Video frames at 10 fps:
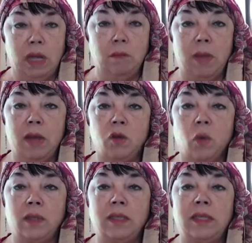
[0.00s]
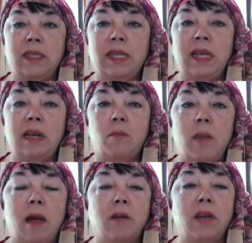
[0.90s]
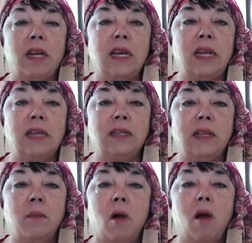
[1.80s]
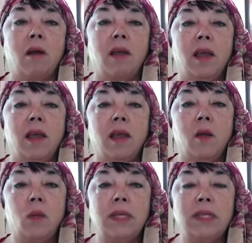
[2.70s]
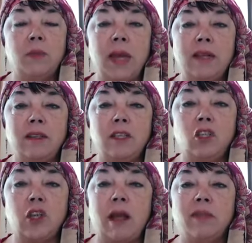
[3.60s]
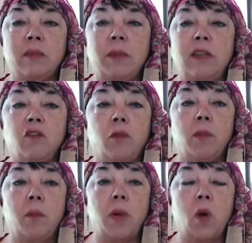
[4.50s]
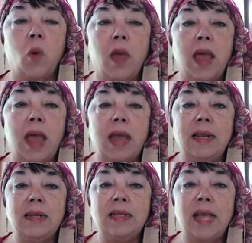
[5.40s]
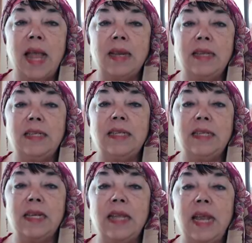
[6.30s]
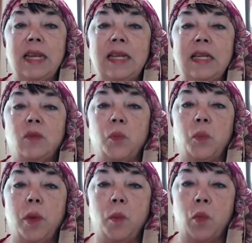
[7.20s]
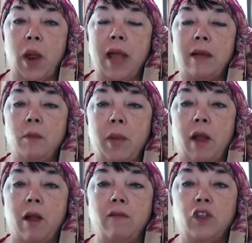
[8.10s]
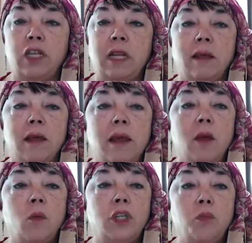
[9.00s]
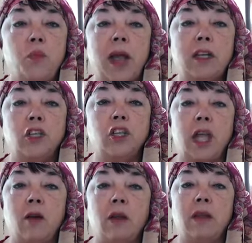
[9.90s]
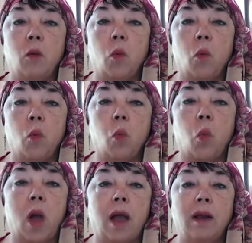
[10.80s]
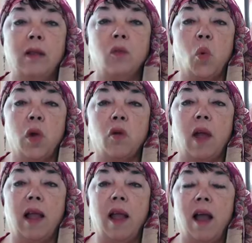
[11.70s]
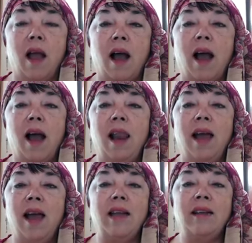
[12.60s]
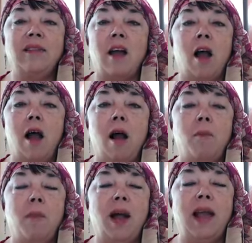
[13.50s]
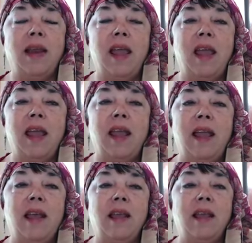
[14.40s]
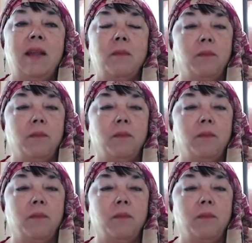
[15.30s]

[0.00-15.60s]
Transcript: he made towards his steed, and mounted and heeled him on, when he sped as the shaft speeds from the bow, and in his hand he still held his brand bare of sheath, which he brandished, shouting the while his war cry, Allah is Almighty!